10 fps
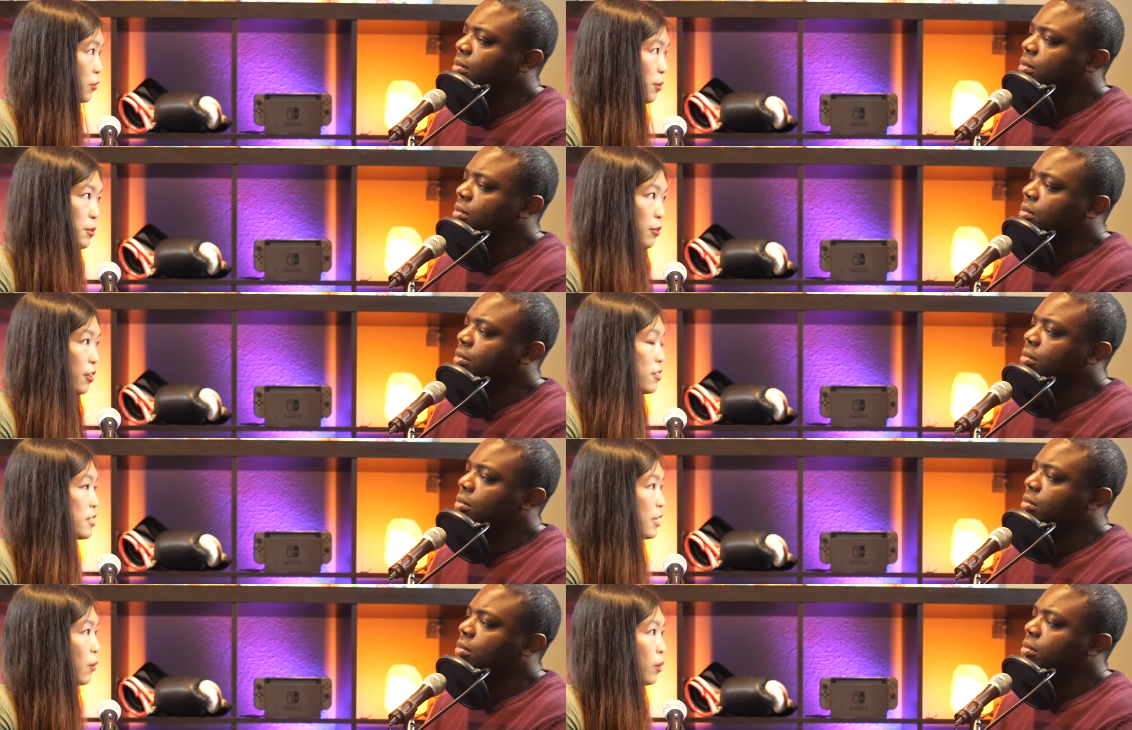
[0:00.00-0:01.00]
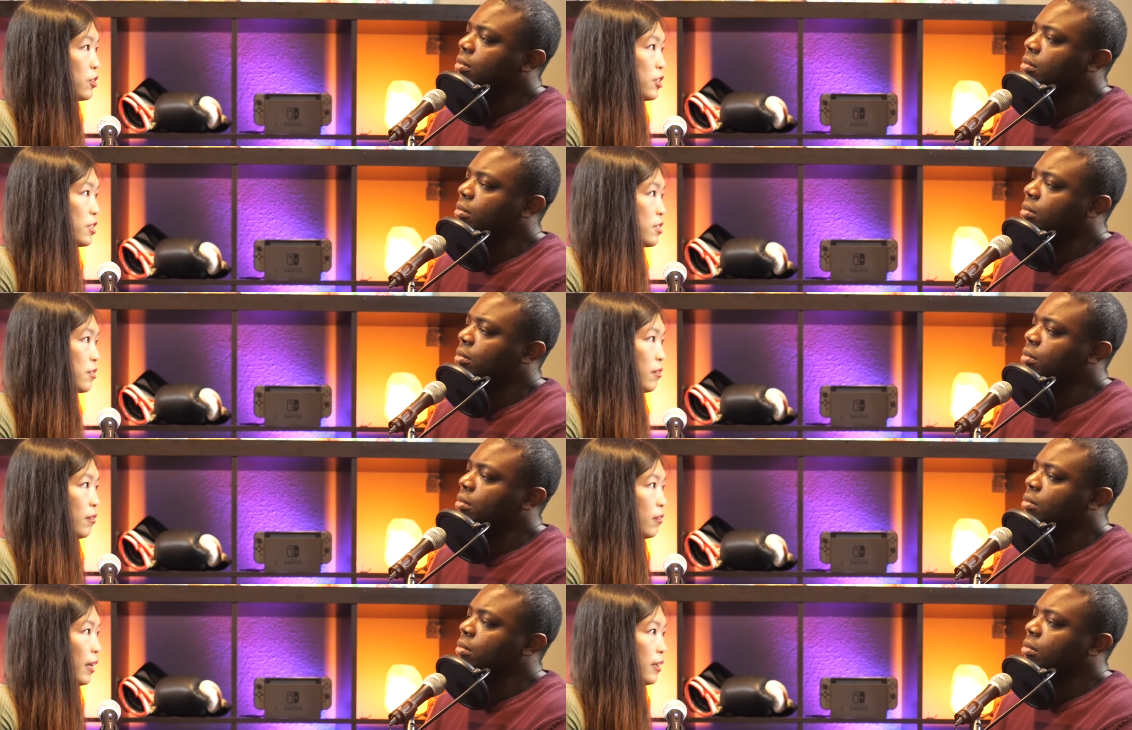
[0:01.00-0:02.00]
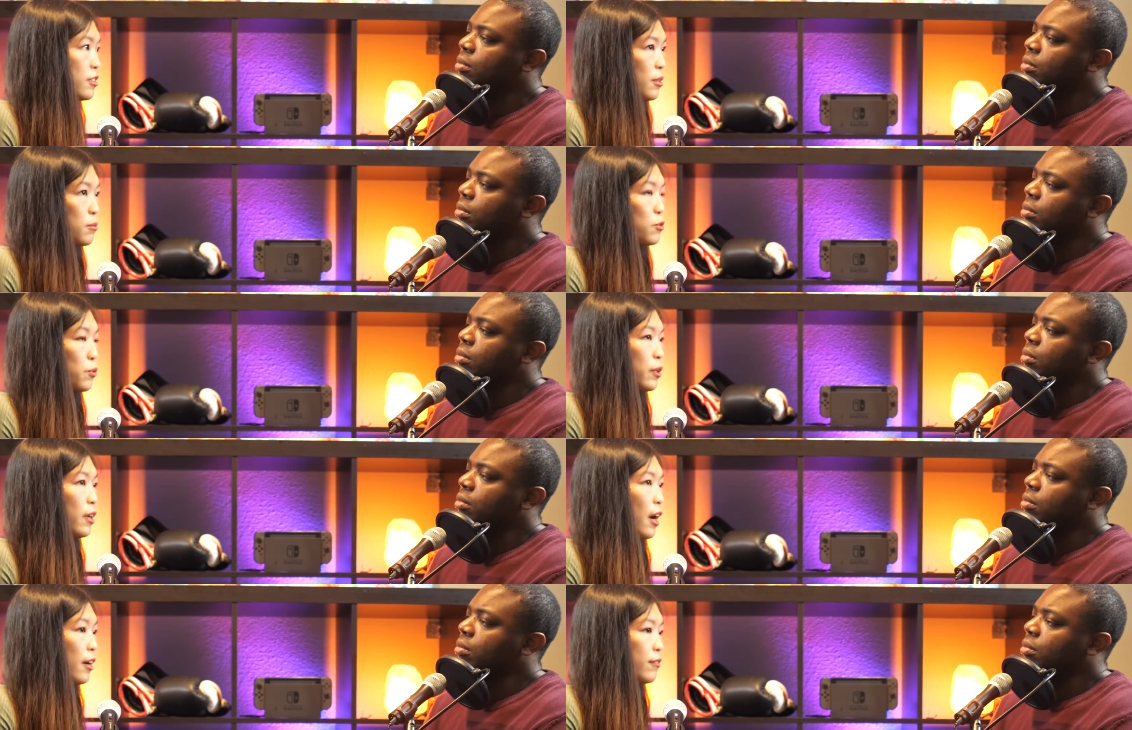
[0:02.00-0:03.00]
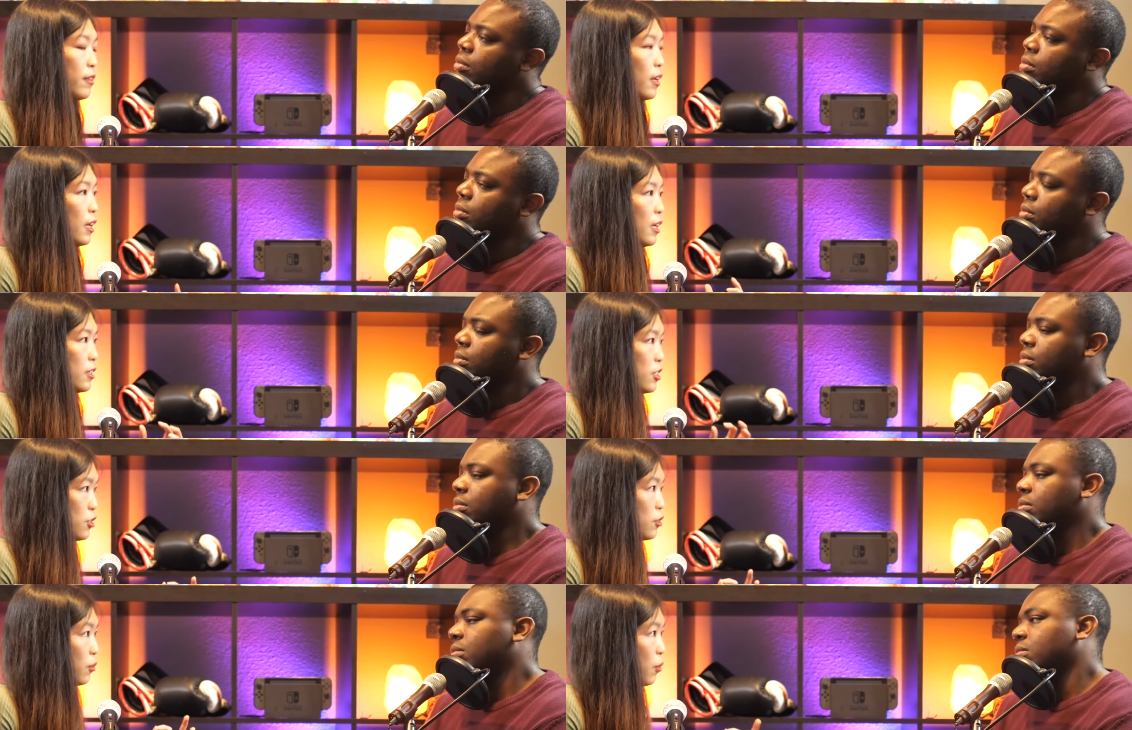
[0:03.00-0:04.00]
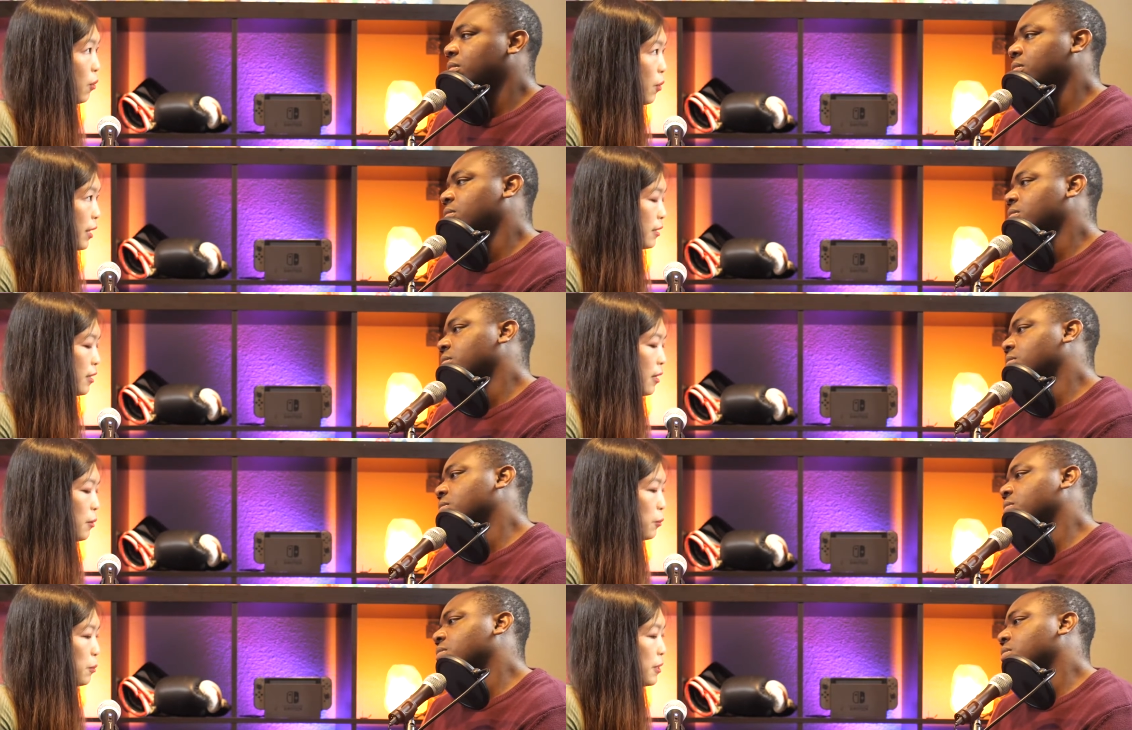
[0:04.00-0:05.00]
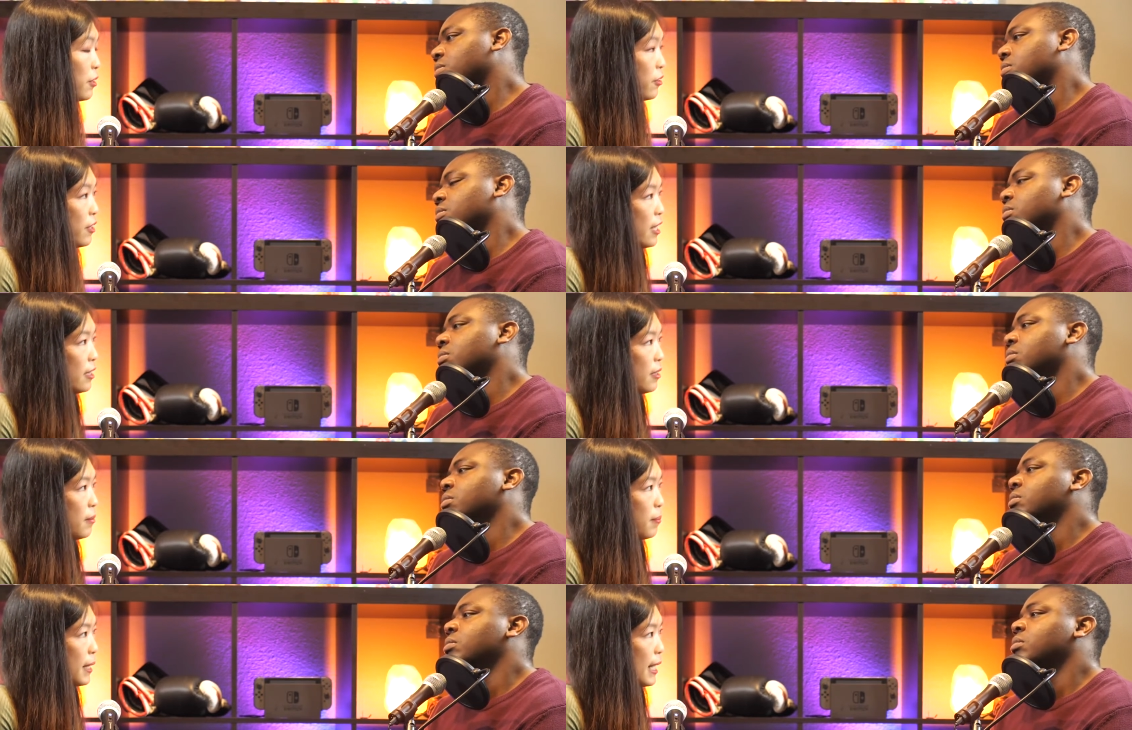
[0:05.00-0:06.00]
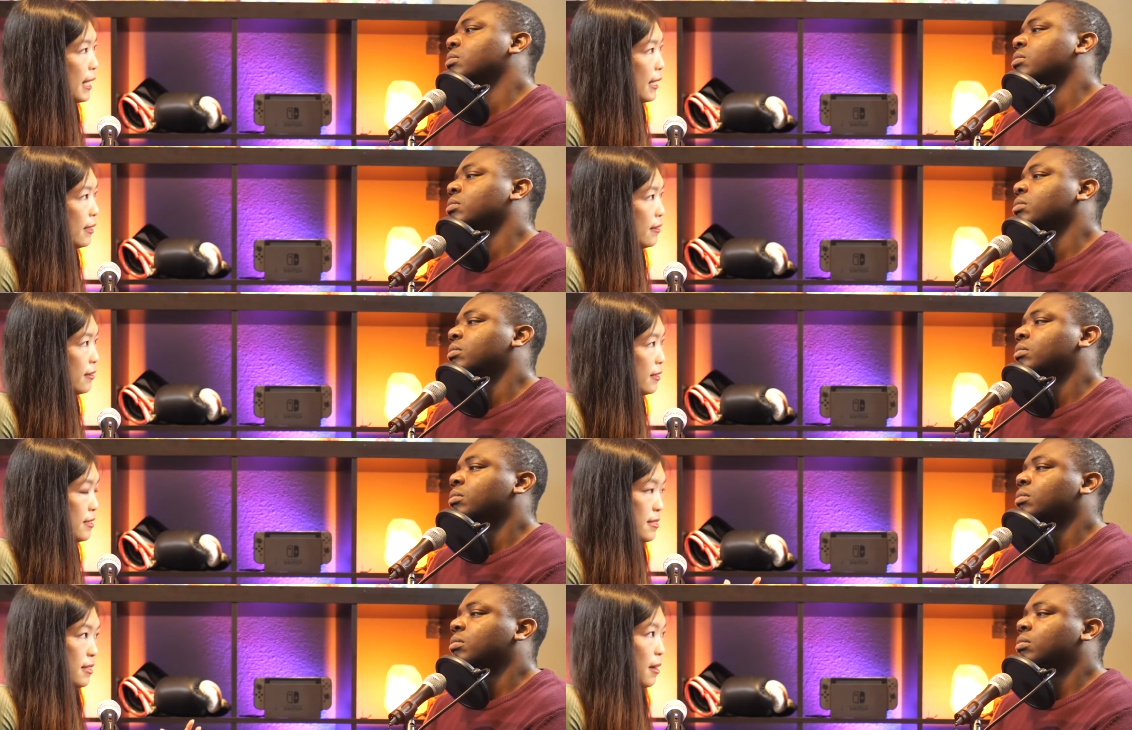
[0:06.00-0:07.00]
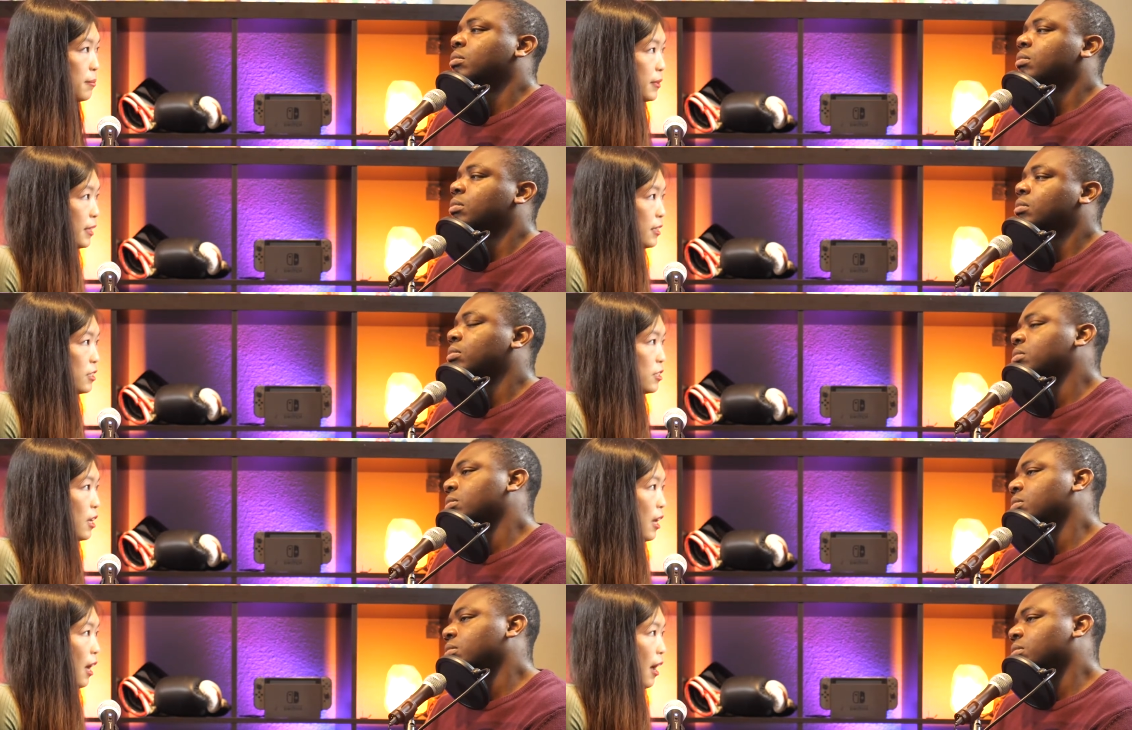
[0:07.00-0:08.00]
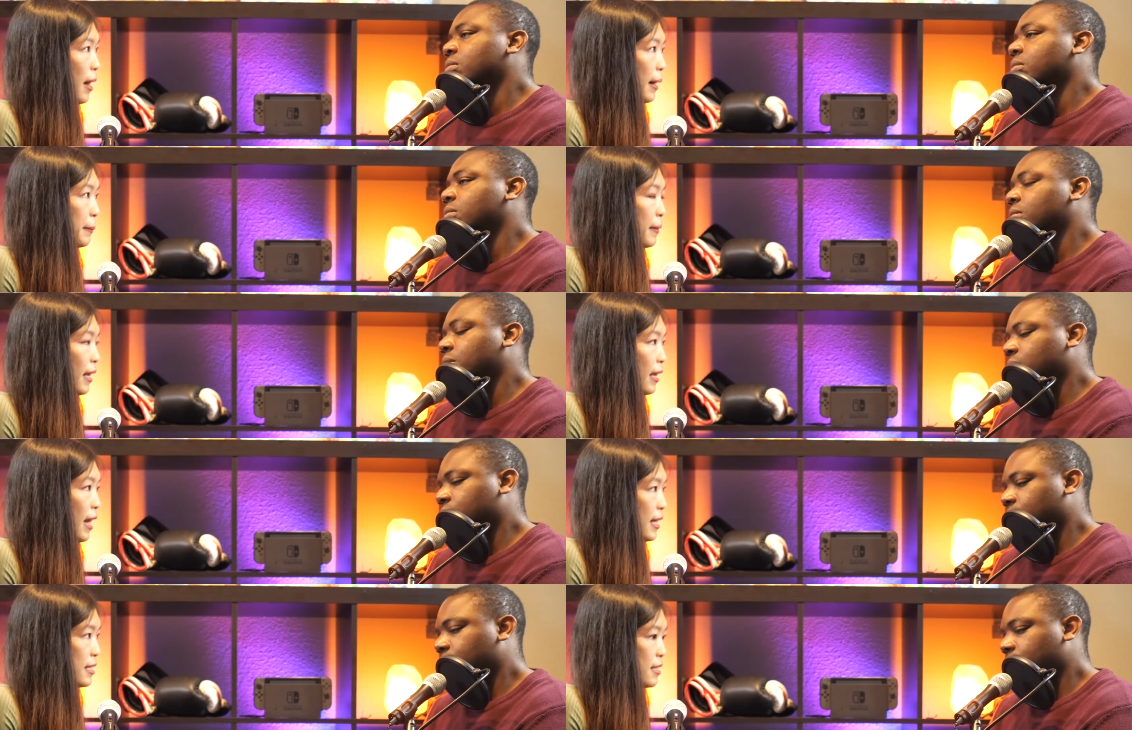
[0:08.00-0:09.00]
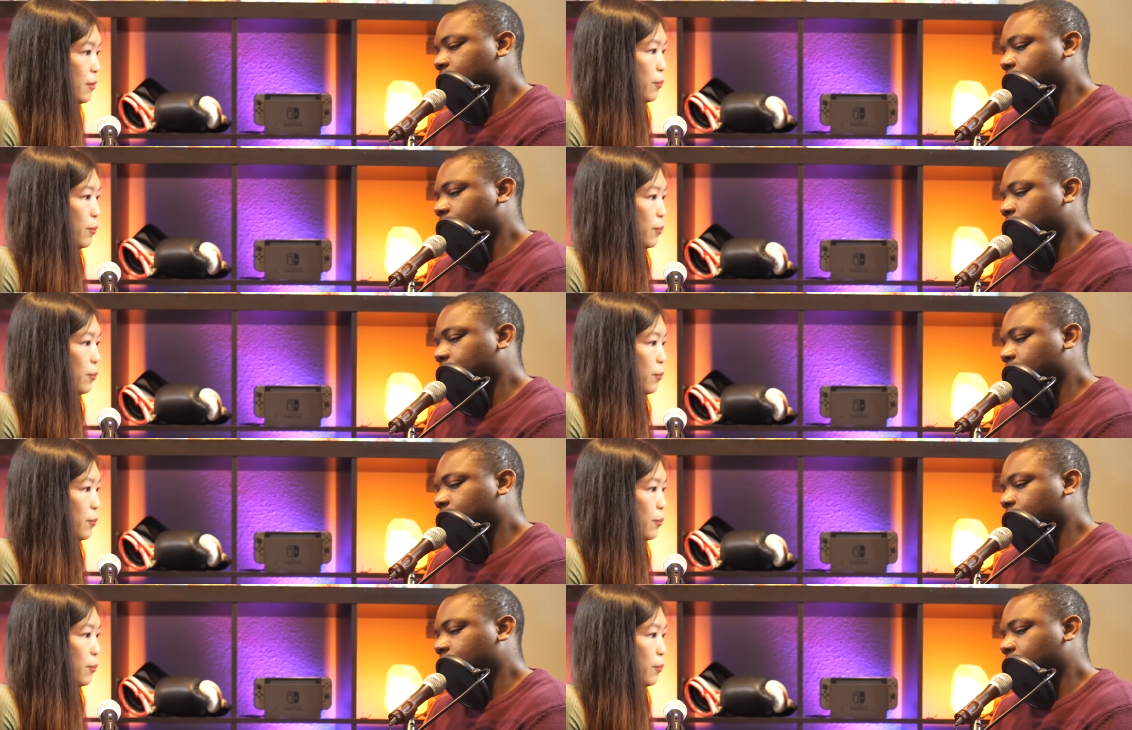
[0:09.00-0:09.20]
Speaker 1: cryptocurrency or just like some sort of digital coin will be created by these companies um, as a